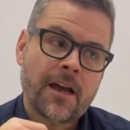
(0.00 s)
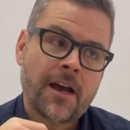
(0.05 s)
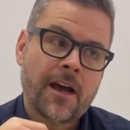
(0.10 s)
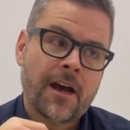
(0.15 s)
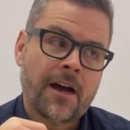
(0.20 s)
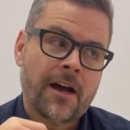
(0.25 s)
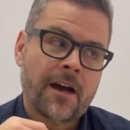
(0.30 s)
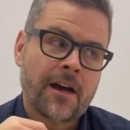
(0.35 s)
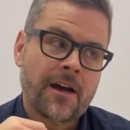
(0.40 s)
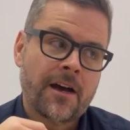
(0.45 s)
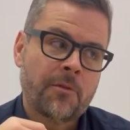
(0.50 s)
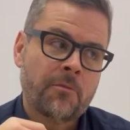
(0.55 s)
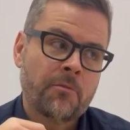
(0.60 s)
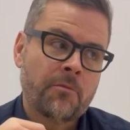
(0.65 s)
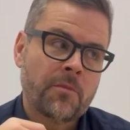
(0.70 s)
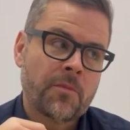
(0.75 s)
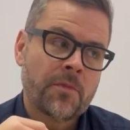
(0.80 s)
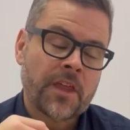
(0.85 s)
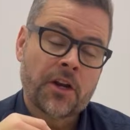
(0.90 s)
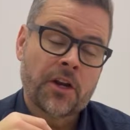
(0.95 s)

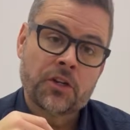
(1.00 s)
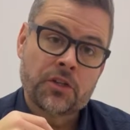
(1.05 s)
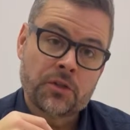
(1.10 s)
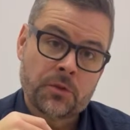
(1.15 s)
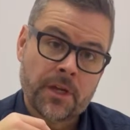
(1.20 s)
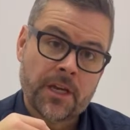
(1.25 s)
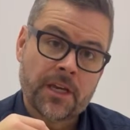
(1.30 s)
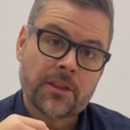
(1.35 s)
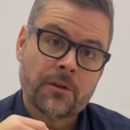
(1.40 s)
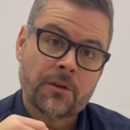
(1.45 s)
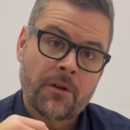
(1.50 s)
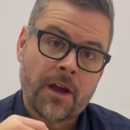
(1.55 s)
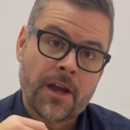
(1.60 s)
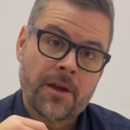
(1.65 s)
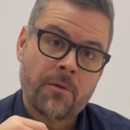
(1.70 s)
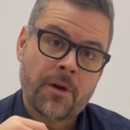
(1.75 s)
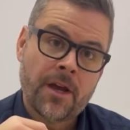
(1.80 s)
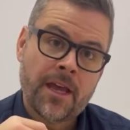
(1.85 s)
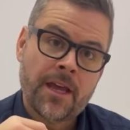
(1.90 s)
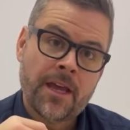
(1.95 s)
that are doing it the
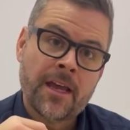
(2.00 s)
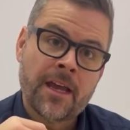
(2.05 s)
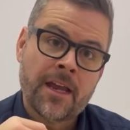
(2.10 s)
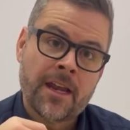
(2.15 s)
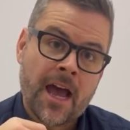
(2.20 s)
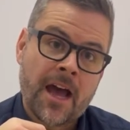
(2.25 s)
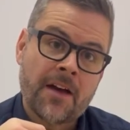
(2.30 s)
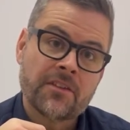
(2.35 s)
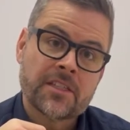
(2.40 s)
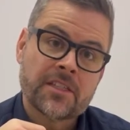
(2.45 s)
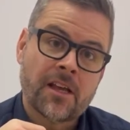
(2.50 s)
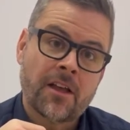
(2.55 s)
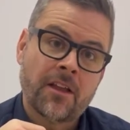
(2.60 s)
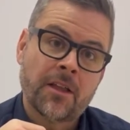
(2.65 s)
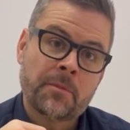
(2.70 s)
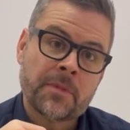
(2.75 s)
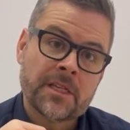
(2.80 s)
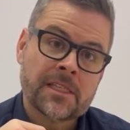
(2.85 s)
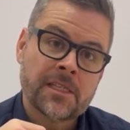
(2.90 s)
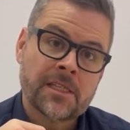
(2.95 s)
right way and have a
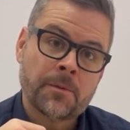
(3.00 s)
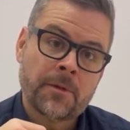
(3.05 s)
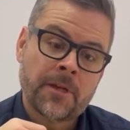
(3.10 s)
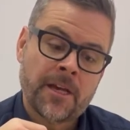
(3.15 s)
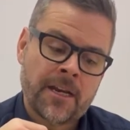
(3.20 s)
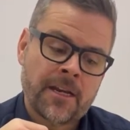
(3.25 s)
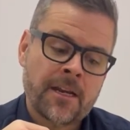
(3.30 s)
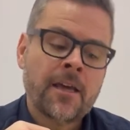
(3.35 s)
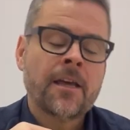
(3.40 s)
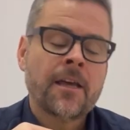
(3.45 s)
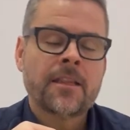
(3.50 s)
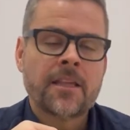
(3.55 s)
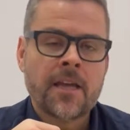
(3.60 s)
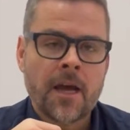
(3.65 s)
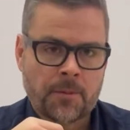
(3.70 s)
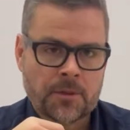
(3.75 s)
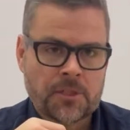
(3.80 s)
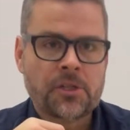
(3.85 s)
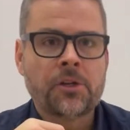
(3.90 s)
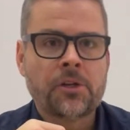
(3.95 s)
solid business plan the
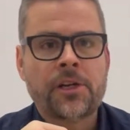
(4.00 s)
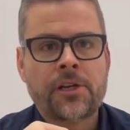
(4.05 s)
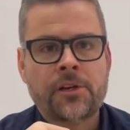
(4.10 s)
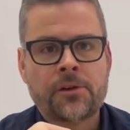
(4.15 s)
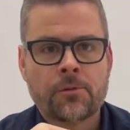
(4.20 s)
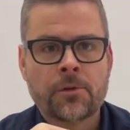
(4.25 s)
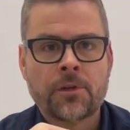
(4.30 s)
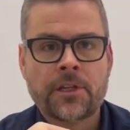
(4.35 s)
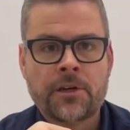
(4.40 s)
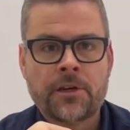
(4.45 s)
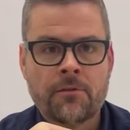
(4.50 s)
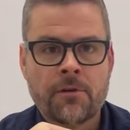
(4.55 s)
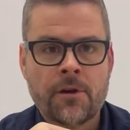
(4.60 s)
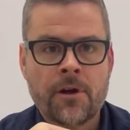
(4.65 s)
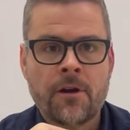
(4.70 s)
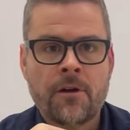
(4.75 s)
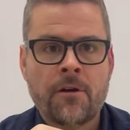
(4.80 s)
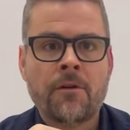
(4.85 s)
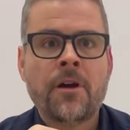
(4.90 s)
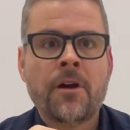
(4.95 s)
opportunity to really
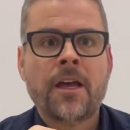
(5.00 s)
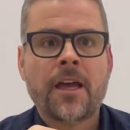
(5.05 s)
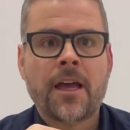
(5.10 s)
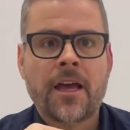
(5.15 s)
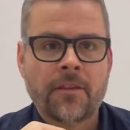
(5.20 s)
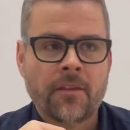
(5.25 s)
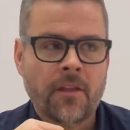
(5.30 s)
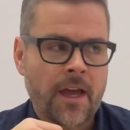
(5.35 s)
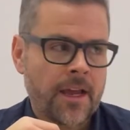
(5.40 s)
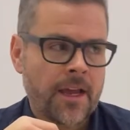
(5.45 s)
grow and